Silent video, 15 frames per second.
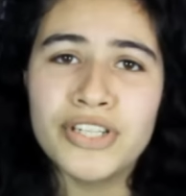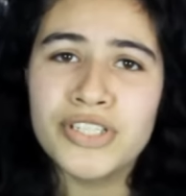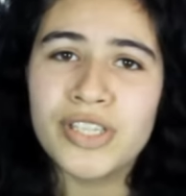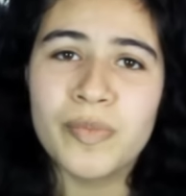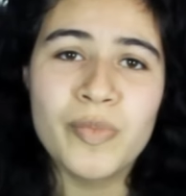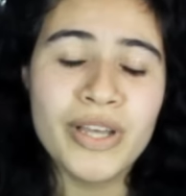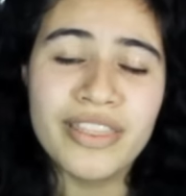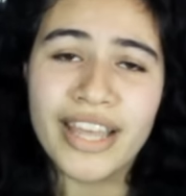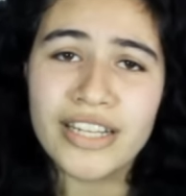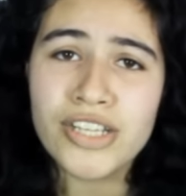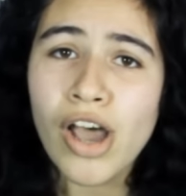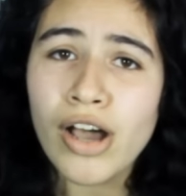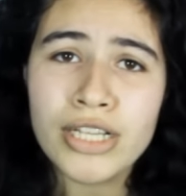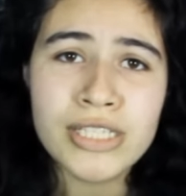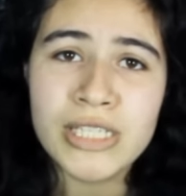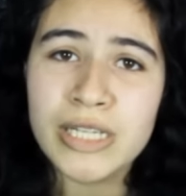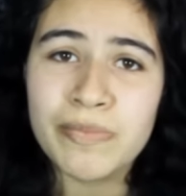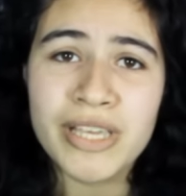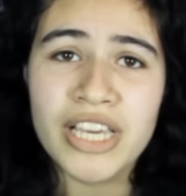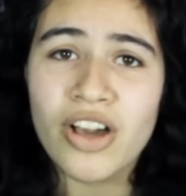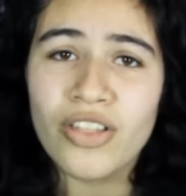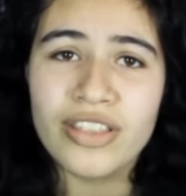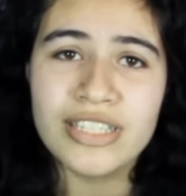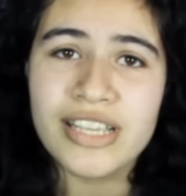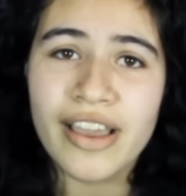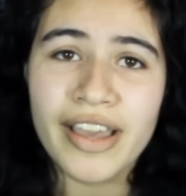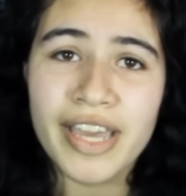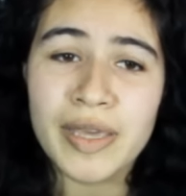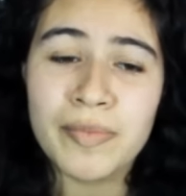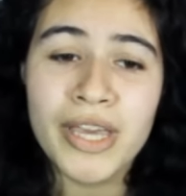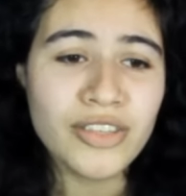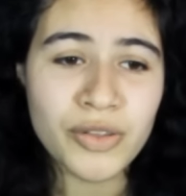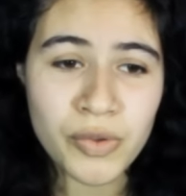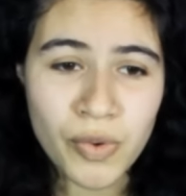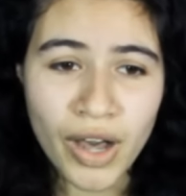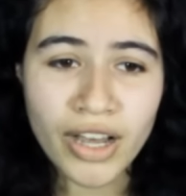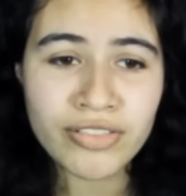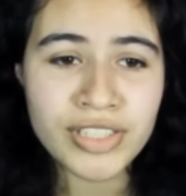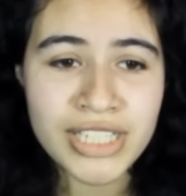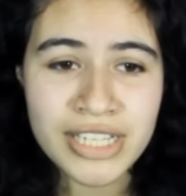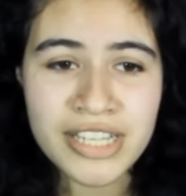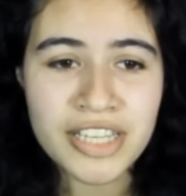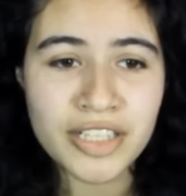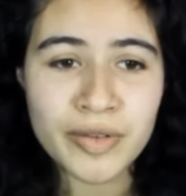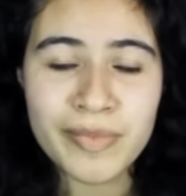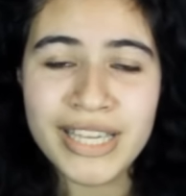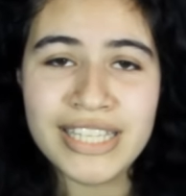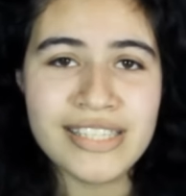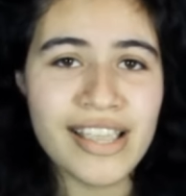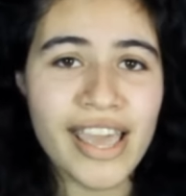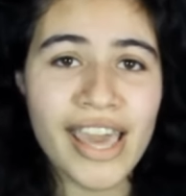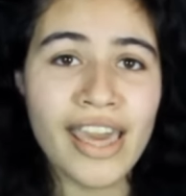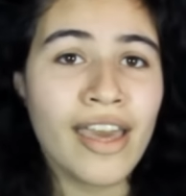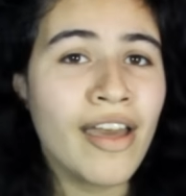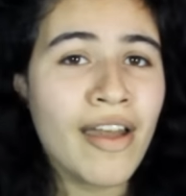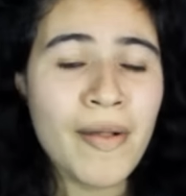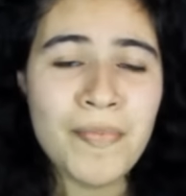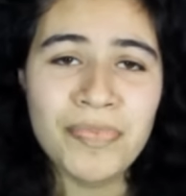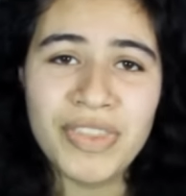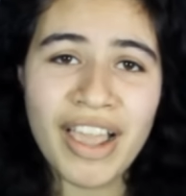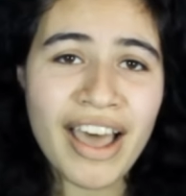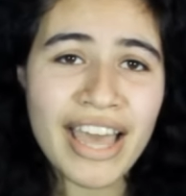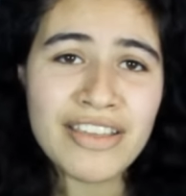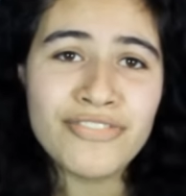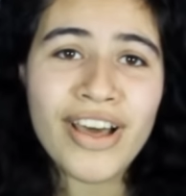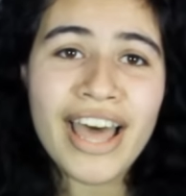If you're someone that talks to me all the time, you often hear me say, high